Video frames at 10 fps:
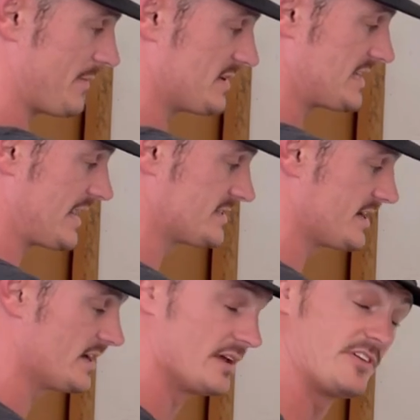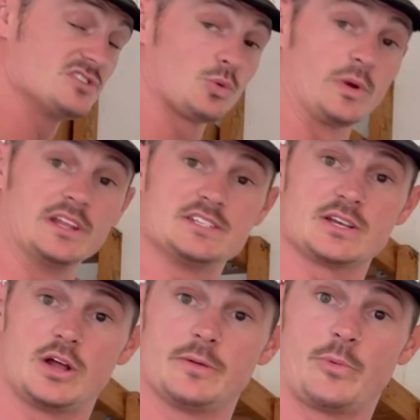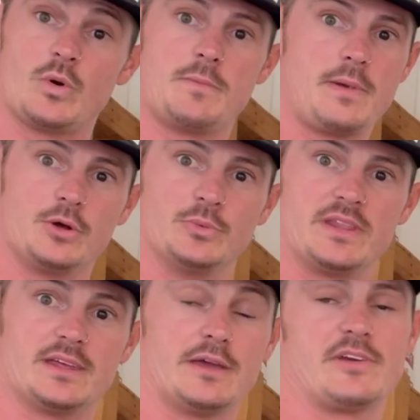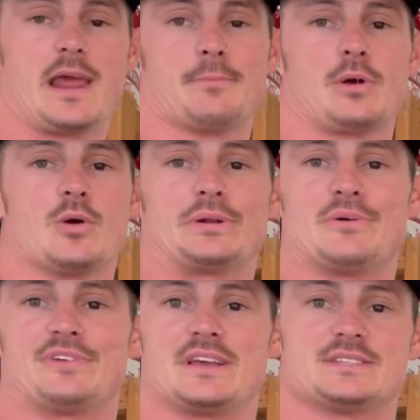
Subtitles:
exact stud. If he's a really solid boy, build with it. If it ain't broke, don't fix